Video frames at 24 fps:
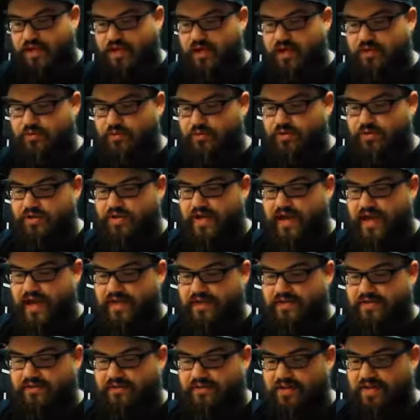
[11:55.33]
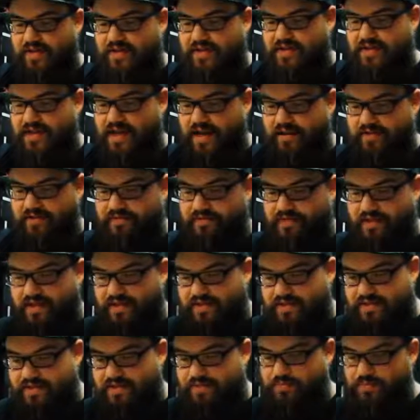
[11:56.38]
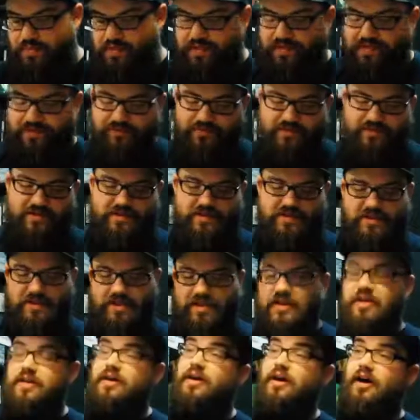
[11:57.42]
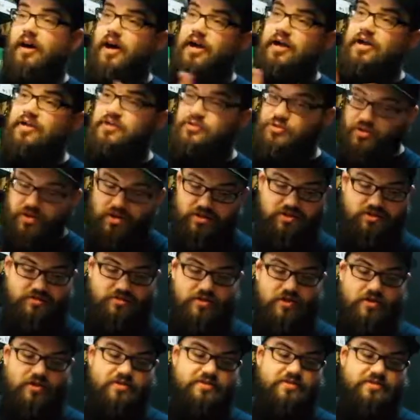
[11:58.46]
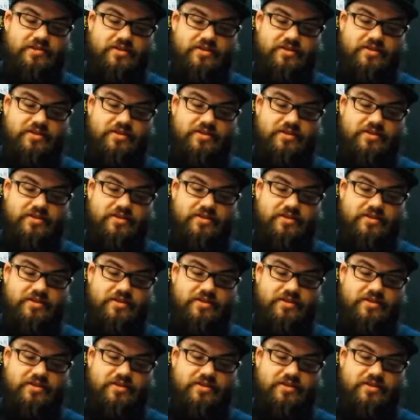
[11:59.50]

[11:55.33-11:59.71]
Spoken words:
I'm going to activate Deactivation's +1. I'm going to draw 2 cards, then